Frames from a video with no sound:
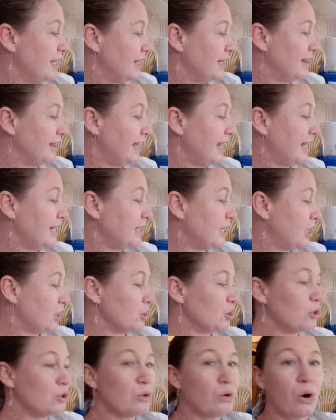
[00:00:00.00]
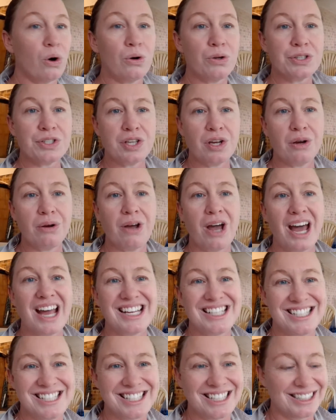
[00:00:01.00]
Then you also
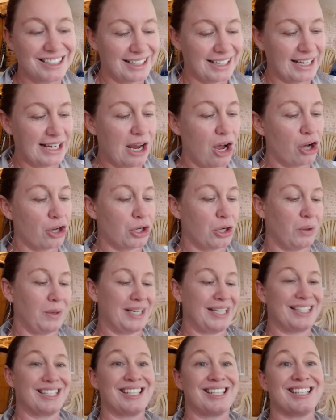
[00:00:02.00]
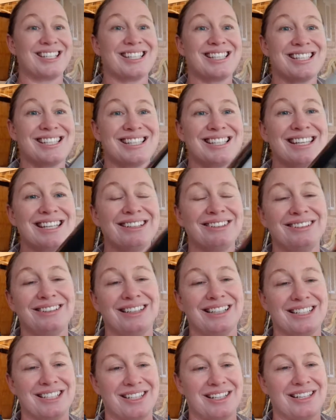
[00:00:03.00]
ideally are going to seal
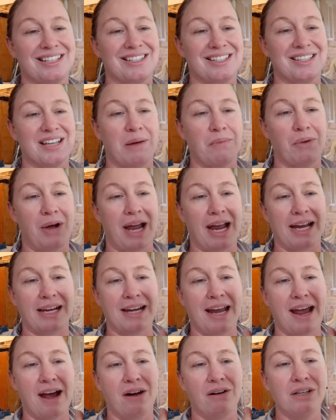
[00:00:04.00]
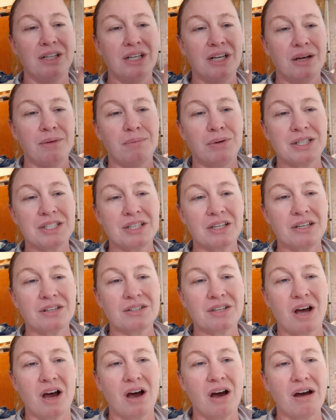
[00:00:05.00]
it in some way. Now, boys and girls,
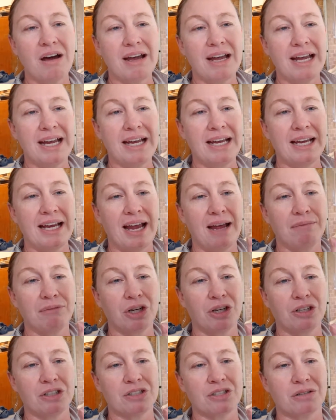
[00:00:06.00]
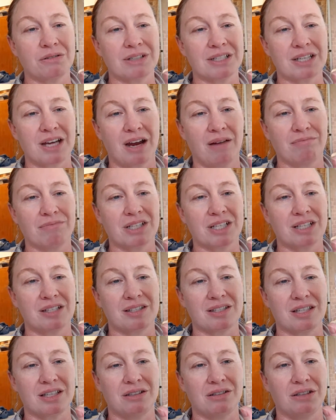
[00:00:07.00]
I am going to attempt to
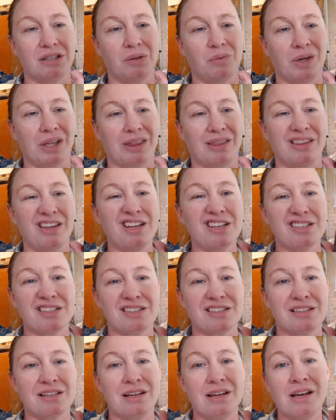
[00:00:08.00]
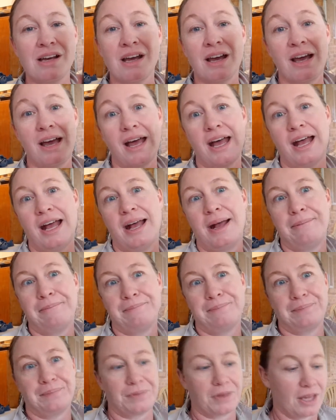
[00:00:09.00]
seal it with this.
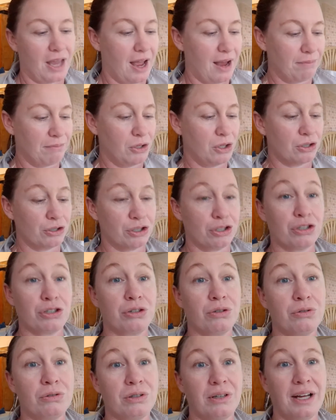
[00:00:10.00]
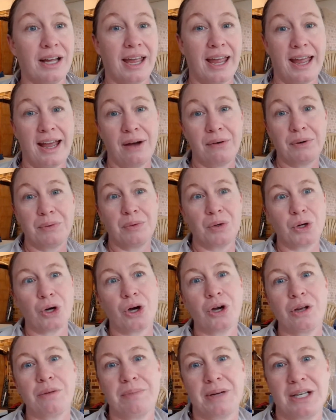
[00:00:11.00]
I'm not sure how it will
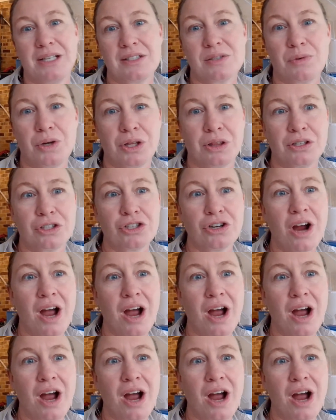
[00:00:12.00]
go, but it's worth a try.